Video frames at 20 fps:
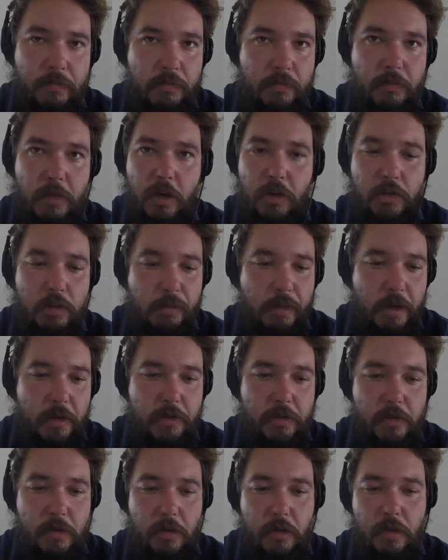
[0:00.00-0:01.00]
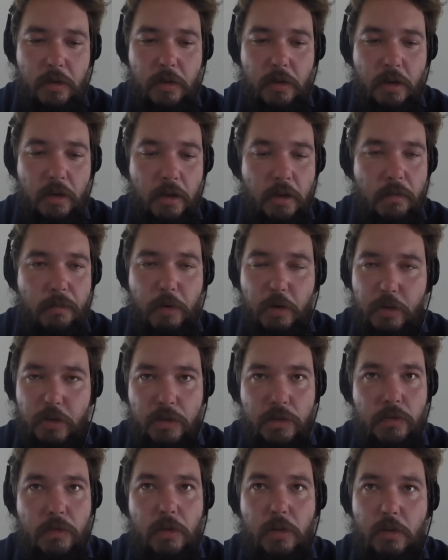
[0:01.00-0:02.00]
Muddled the Mixture,
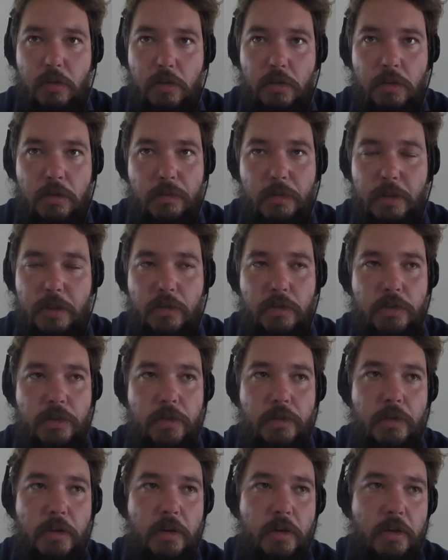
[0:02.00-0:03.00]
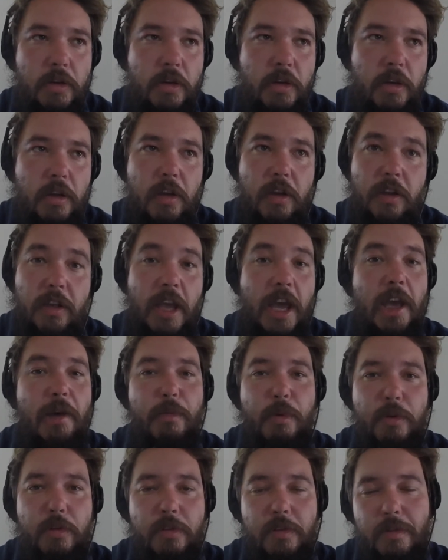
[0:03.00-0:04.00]
Merchant Scroll, Mystical Tutor,
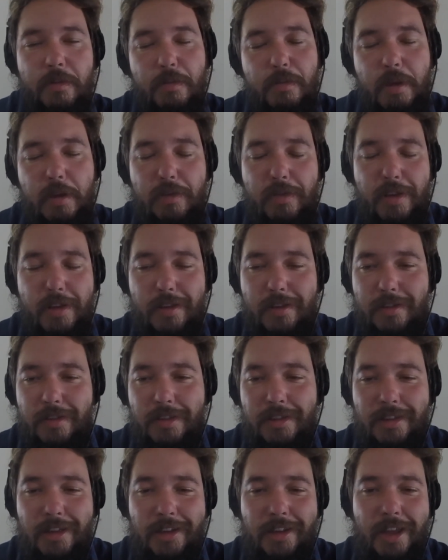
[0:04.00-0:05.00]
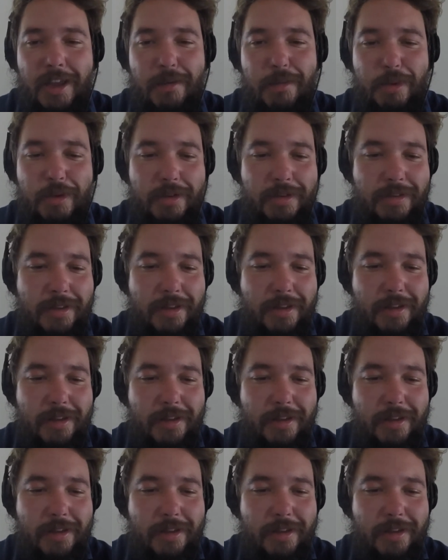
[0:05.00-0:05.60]
Gamble. I'm a big fan. You like gambling.